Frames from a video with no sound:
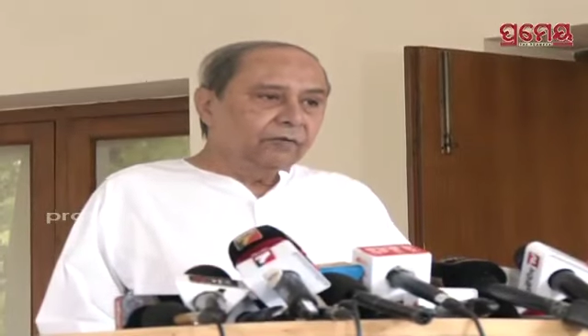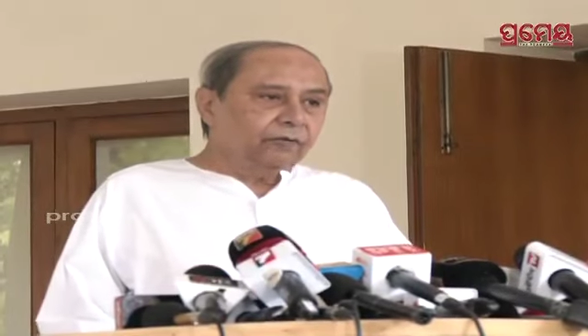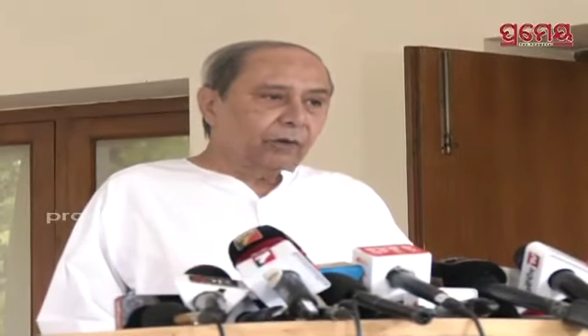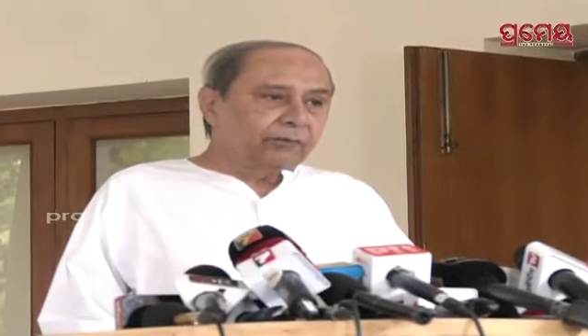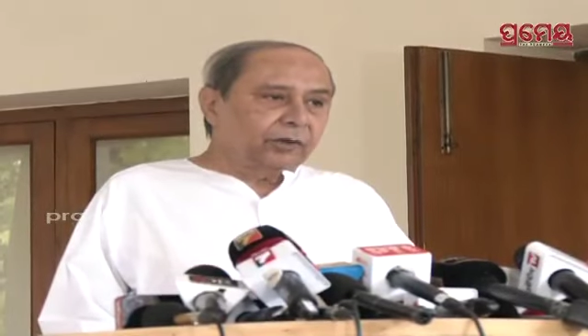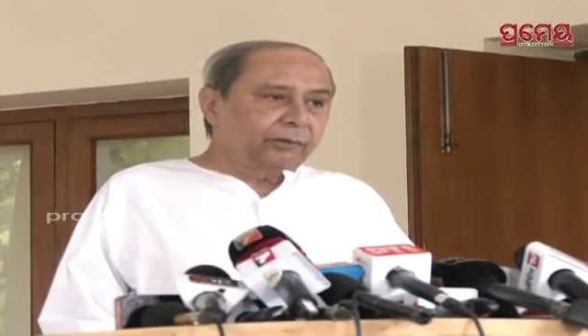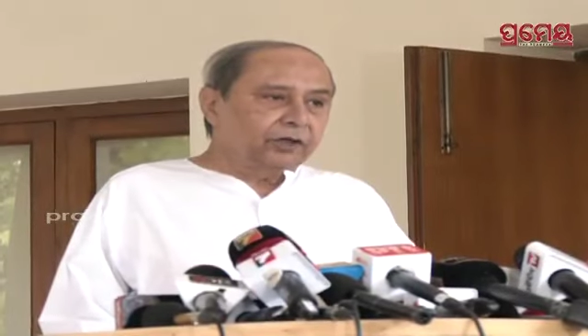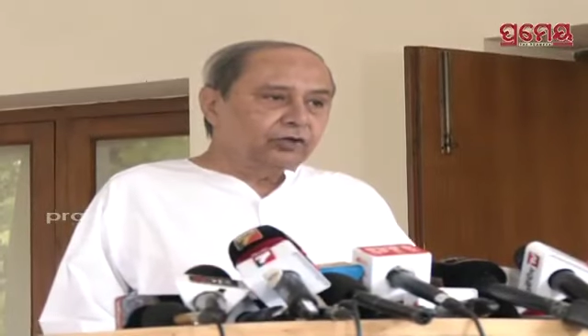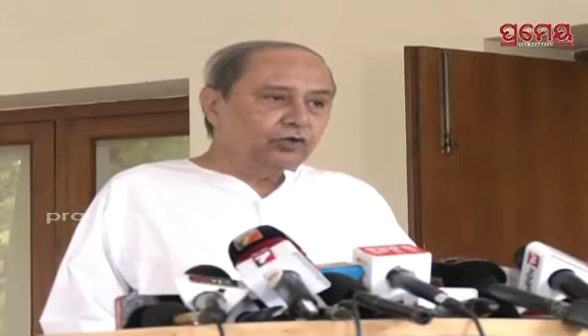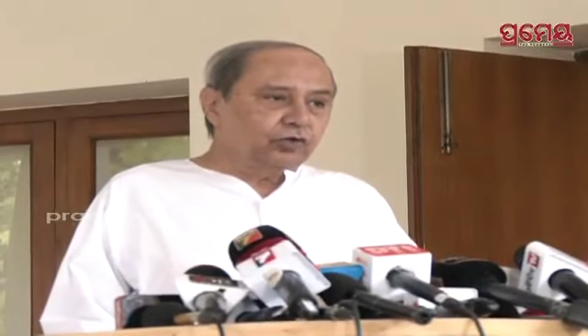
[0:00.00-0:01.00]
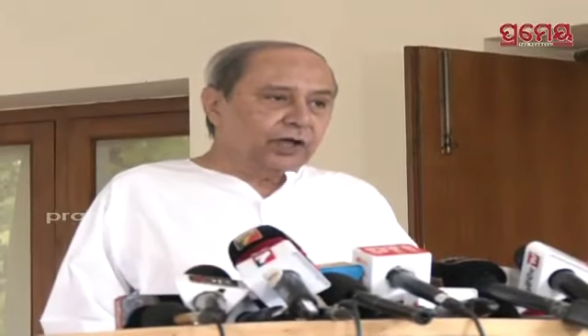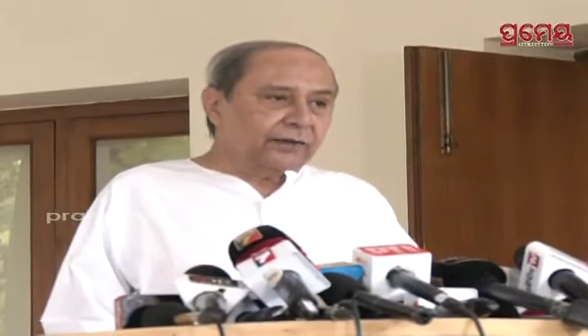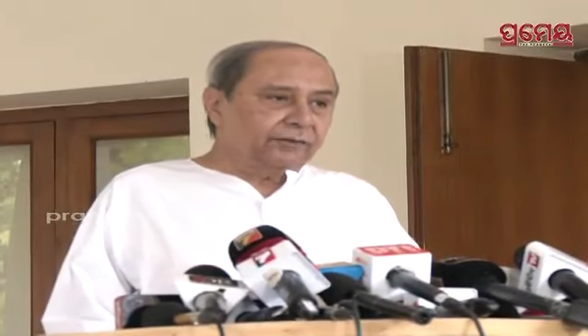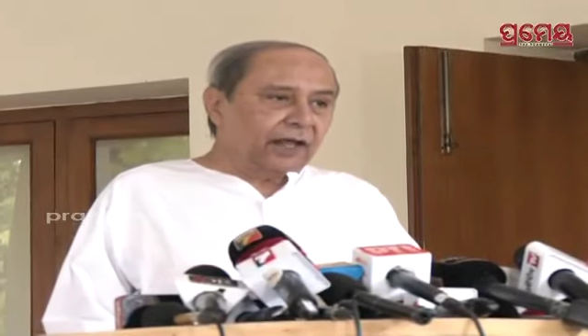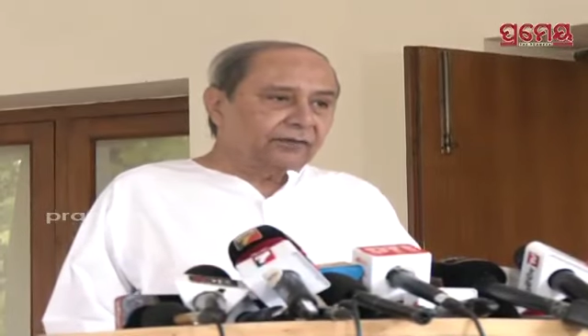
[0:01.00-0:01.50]
from the Biju
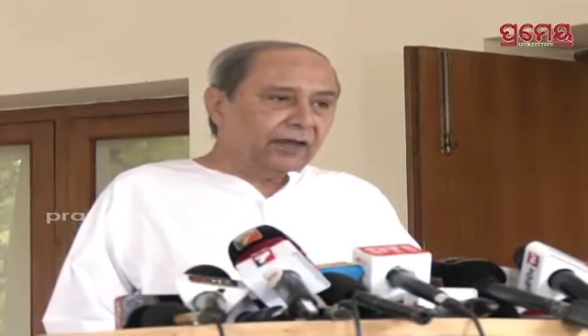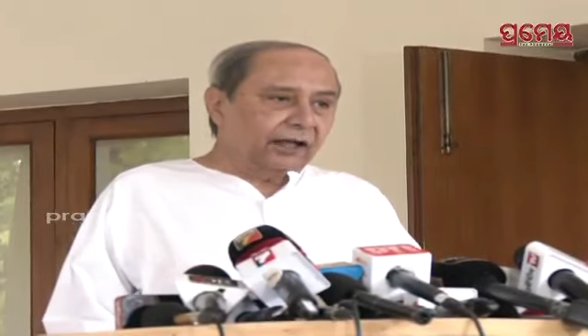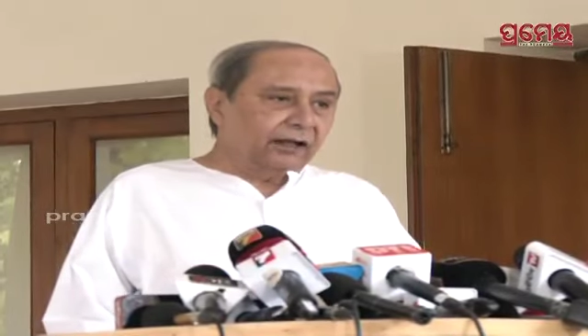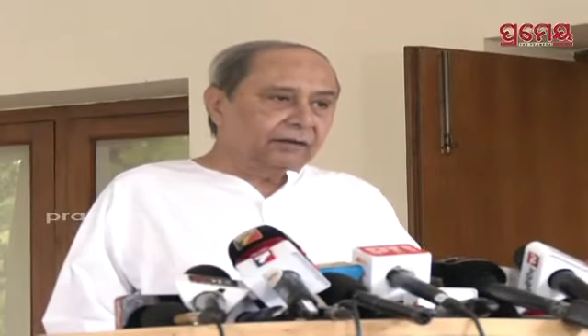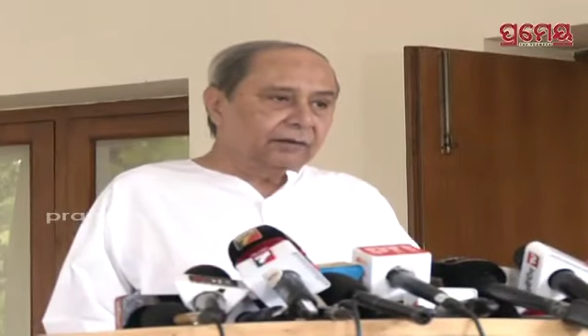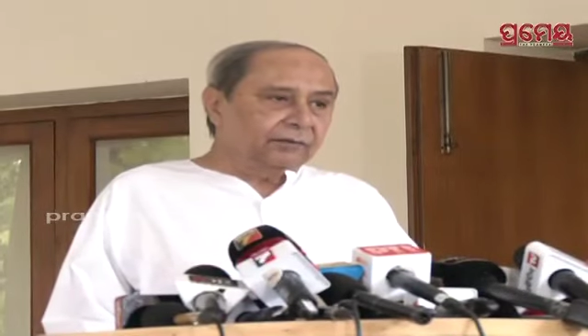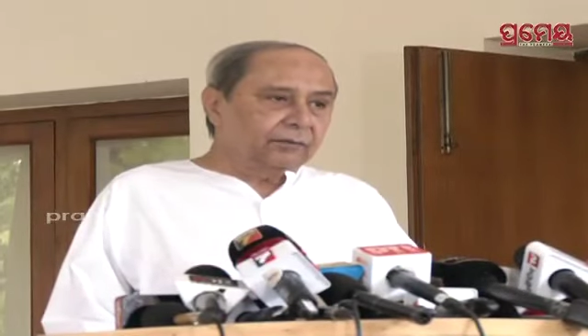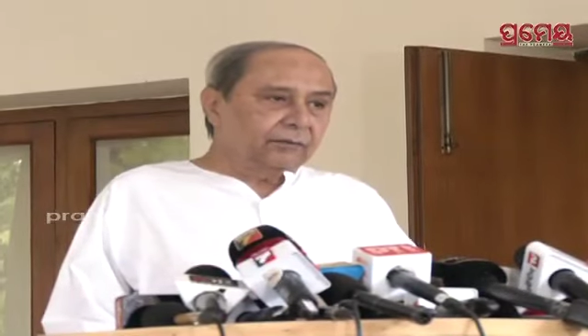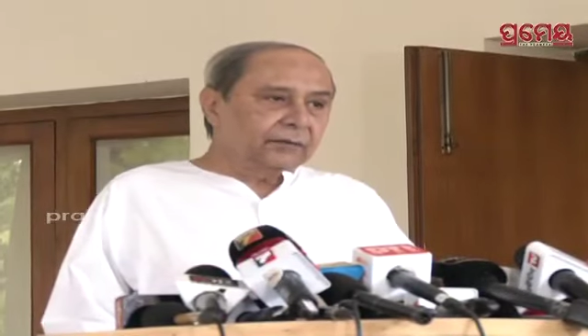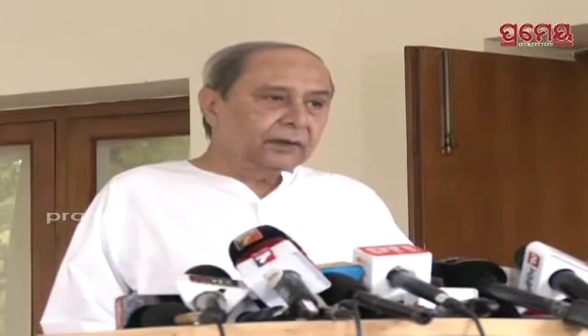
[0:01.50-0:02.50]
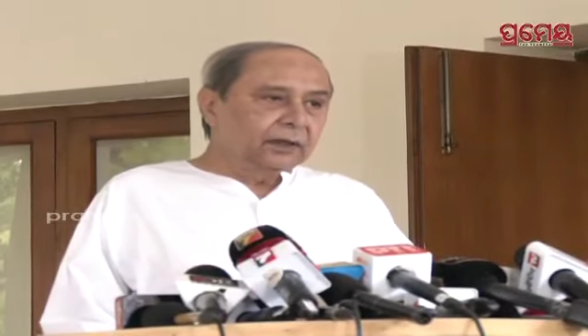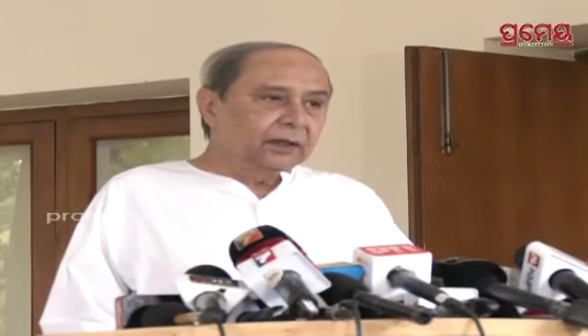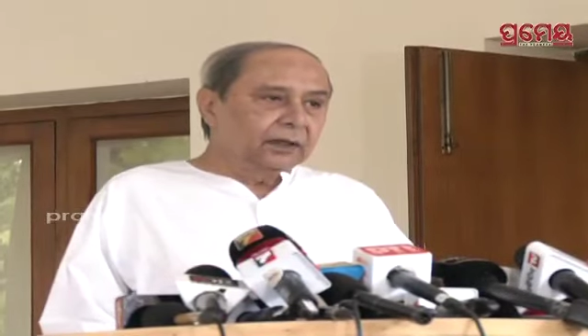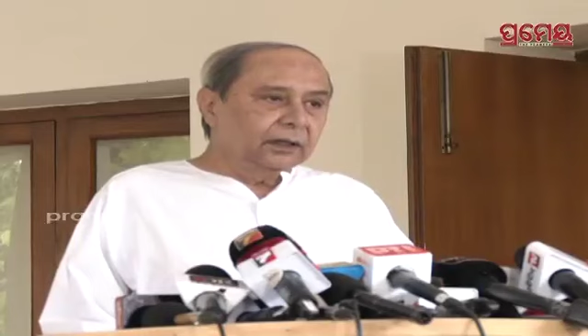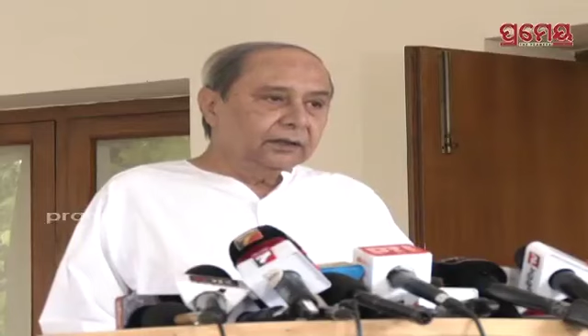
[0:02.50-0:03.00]
Janata Dal.
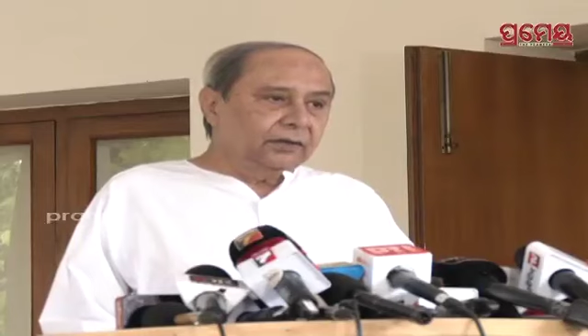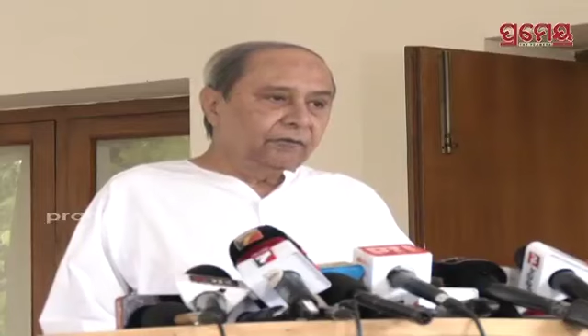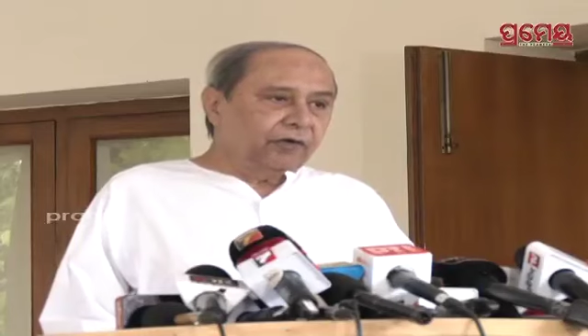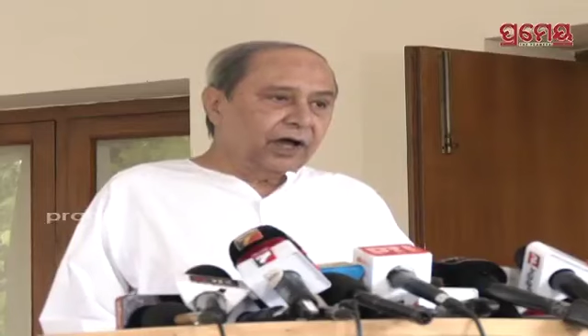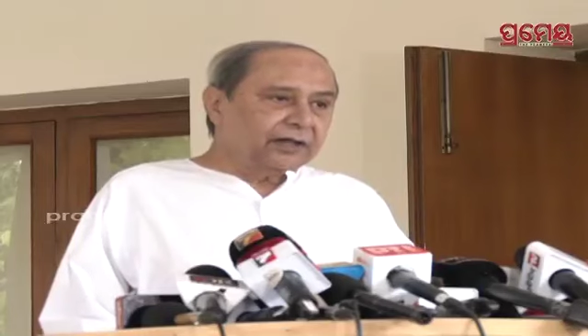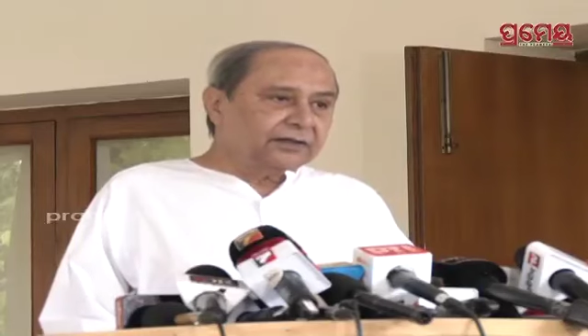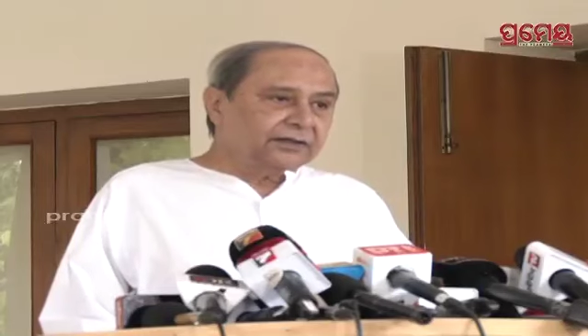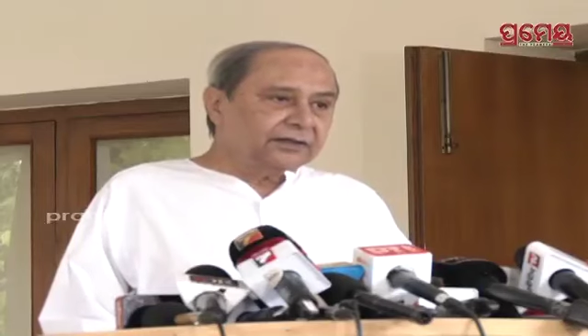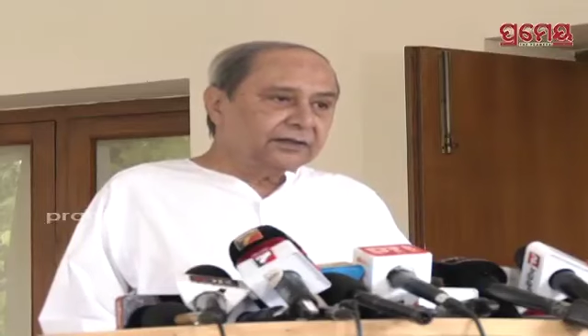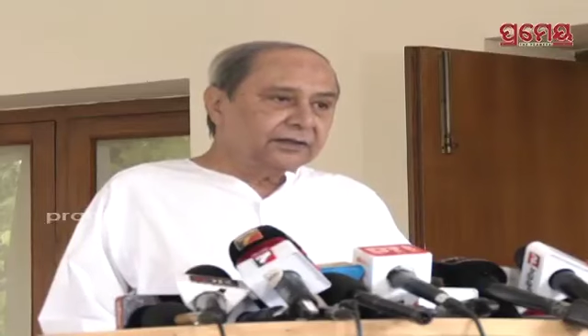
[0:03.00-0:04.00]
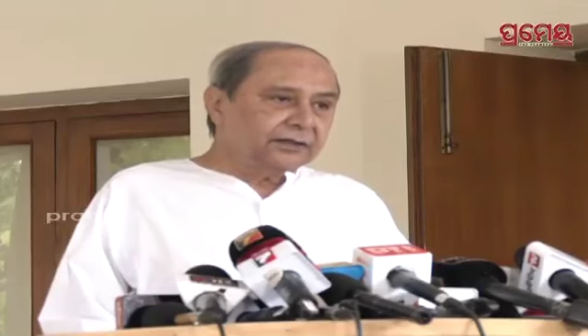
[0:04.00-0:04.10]
The first